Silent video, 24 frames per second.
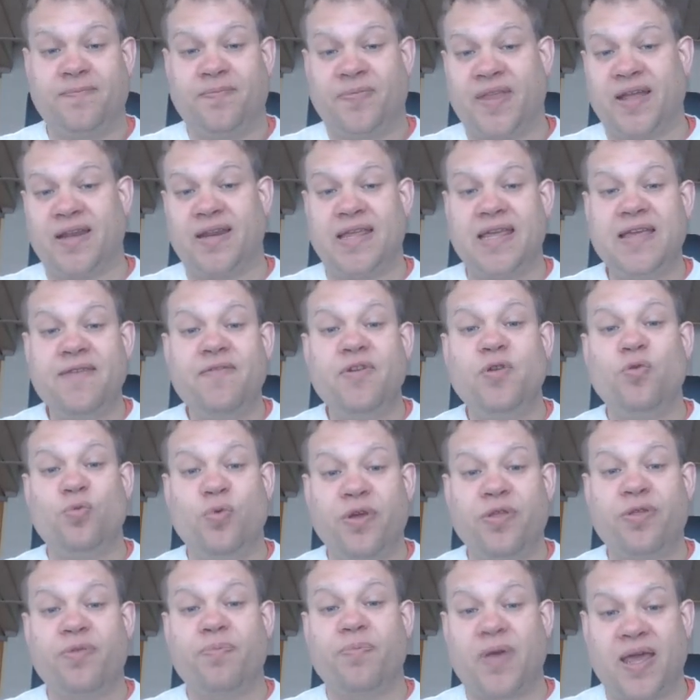That even
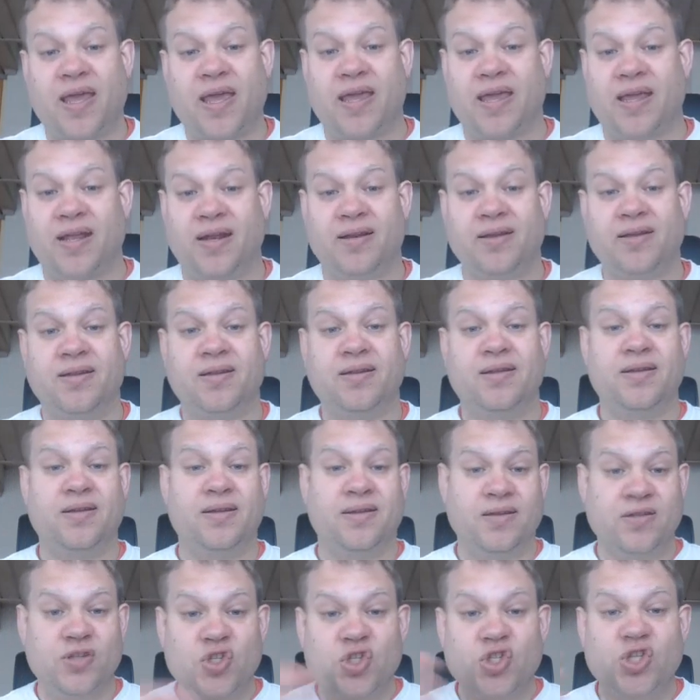with pain,
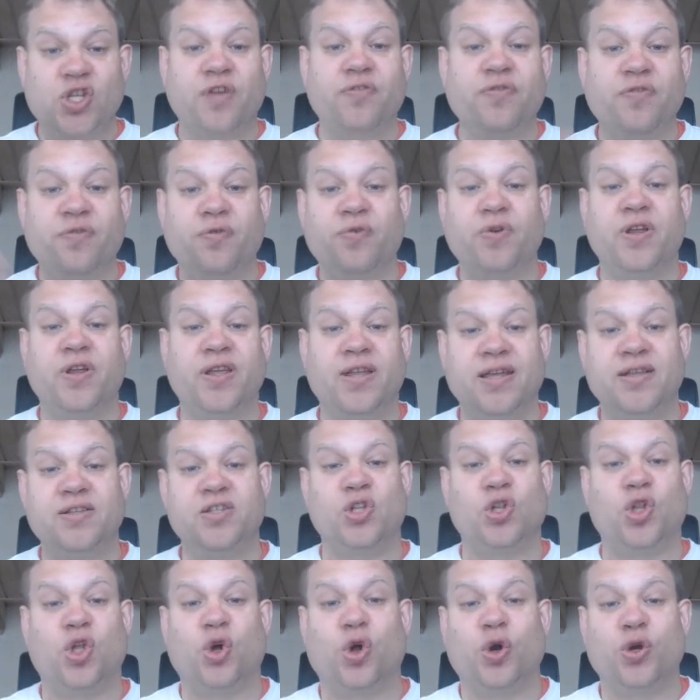suffering is
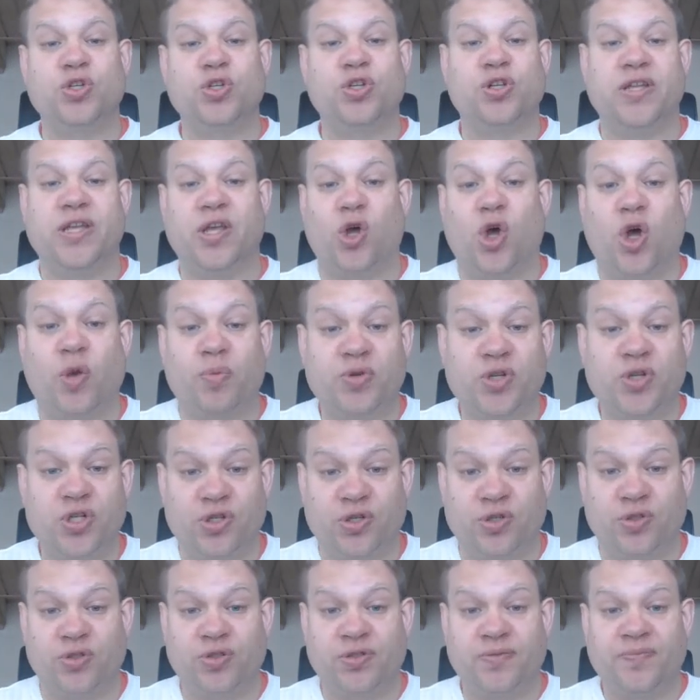largely
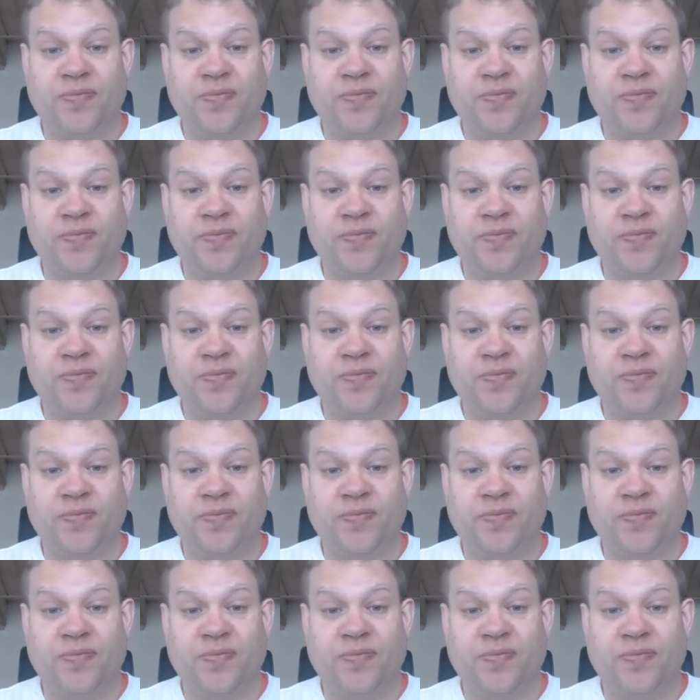optional.